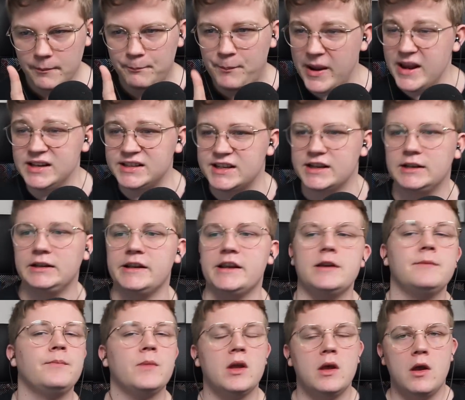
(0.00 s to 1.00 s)

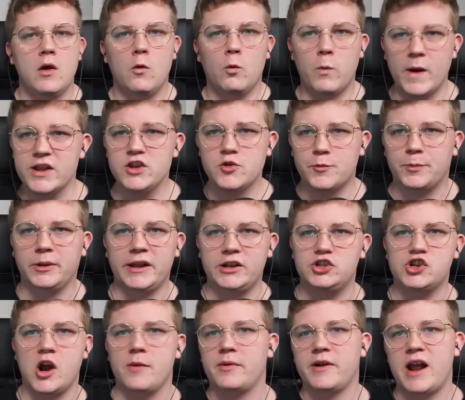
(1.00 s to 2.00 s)
Basically, when you play
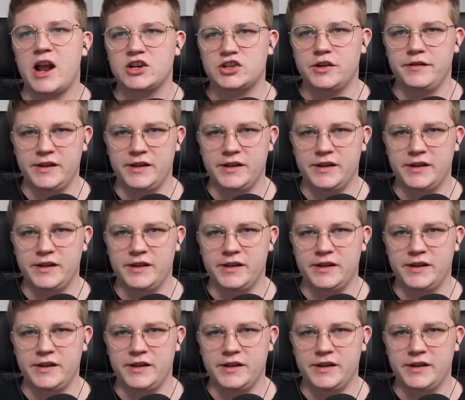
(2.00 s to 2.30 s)
Geometry Dash,